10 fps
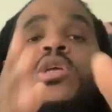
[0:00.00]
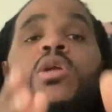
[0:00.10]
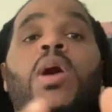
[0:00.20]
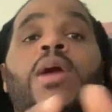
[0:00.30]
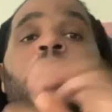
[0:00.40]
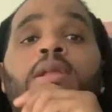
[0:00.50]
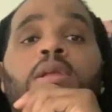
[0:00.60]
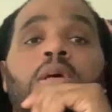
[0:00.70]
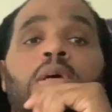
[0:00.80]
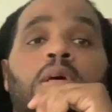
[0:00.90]
So now,
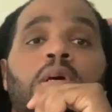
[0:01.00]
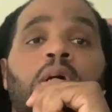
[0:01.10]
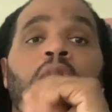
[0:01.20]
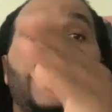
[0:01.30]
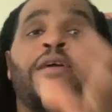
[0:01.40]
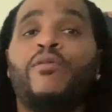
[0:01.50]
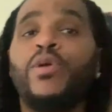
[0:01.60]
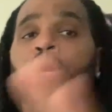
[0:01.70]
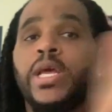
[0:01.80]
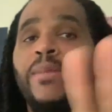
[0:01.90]
alright.
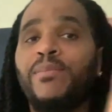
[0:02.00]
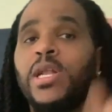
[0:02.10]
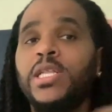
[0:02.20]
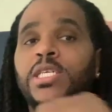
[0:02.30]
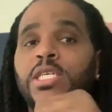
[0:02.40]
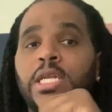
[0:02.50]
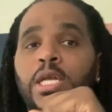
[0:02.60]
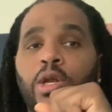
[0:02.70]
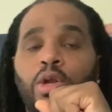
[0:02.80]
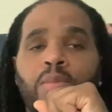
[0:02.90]
If we don't give them
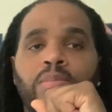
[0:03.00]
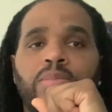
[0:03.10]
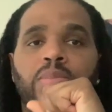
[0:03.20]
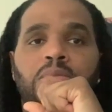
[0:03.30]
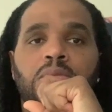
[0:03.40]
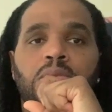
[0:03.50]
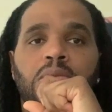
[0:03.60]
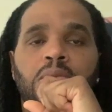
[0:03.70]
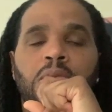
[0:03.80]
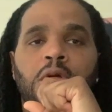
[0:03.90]
politician in a dog,
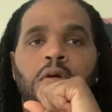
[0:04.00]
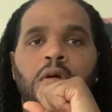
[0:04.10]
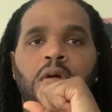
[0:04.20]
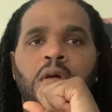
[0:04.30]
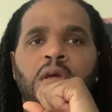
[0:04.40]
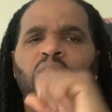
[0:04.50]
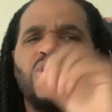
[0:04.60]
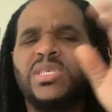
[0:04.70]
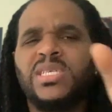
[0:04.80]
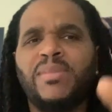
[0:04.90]

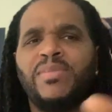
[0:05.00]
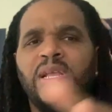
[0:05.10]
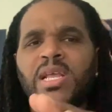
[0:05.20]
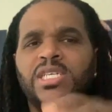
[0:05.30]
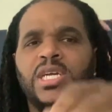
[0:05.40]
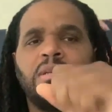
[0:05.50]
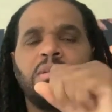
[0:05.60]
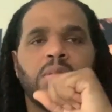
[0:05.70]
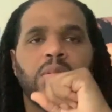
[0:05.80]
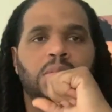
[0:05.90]
it all stop the
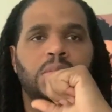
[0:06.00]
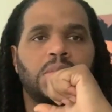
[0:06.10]
election.